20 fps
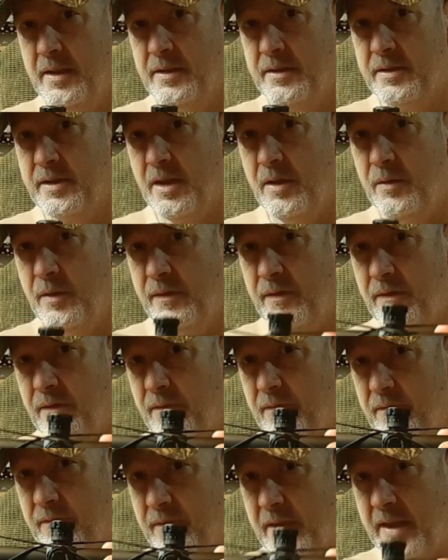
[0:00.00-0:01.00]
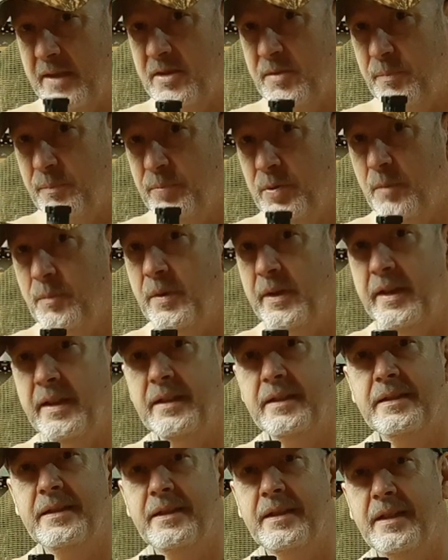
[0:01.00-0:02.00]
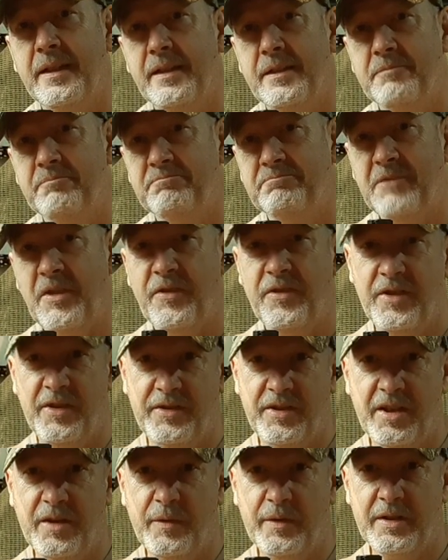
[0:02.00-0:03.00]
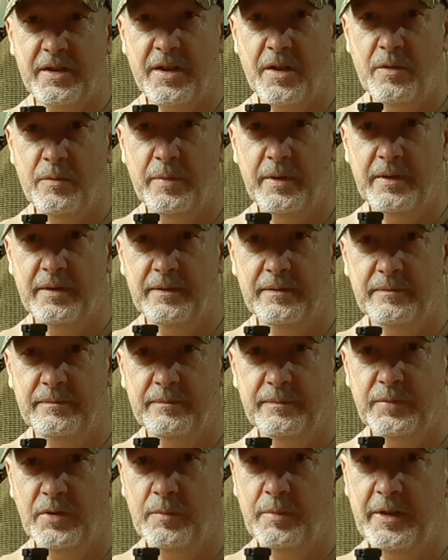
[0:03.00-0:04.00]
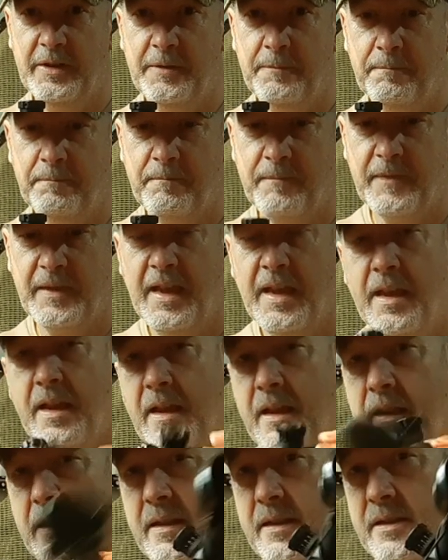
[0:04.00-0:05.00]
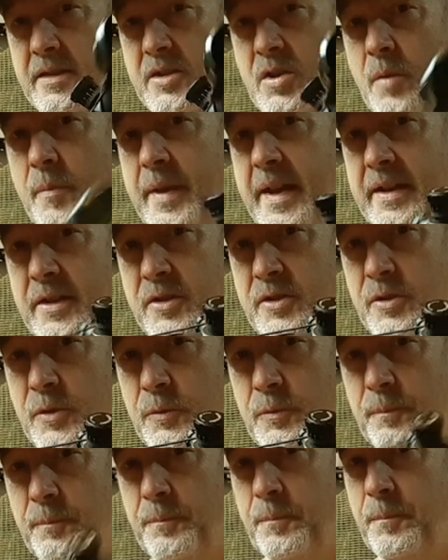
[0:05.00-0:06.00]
So that's probably a 30 quid scope, probably. It's not bad at all.